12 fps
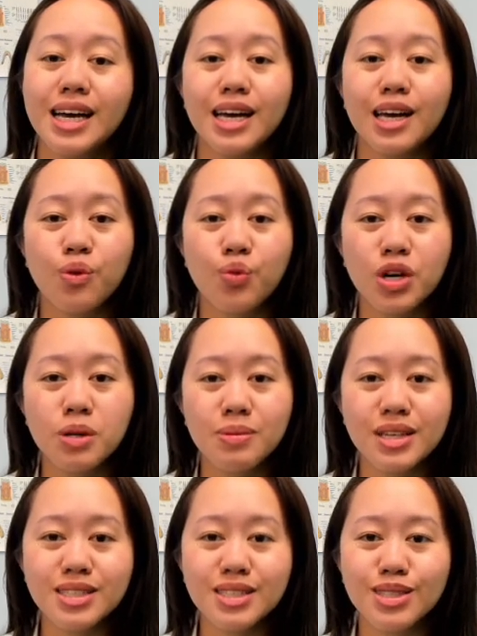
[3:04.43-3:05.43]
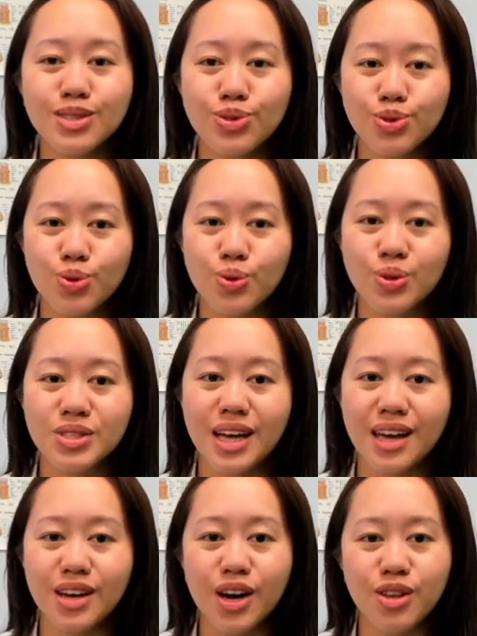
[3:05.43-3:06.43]
in workplaces, schools,
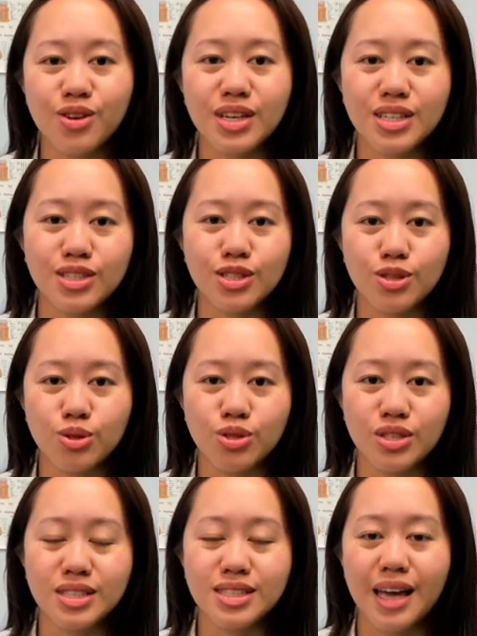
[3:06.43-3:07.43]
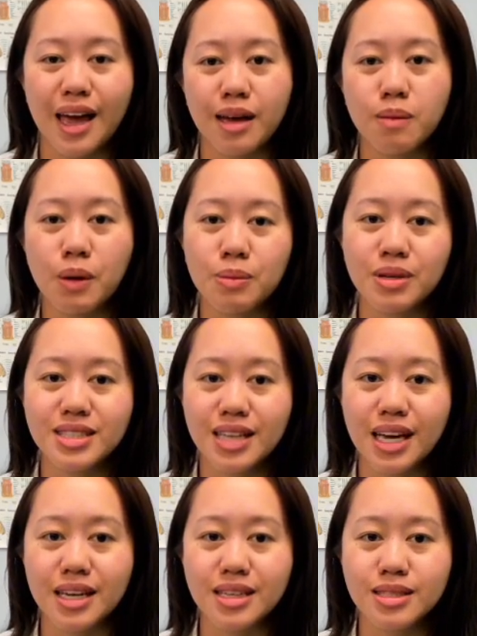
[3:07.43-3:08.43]
and other institutions and public
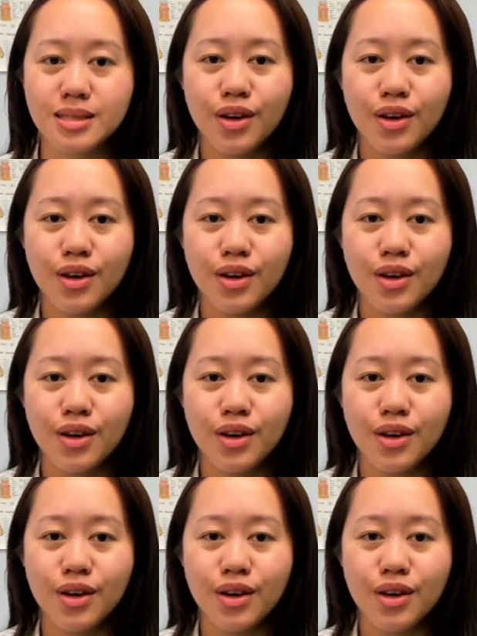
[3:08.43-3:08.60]
settings.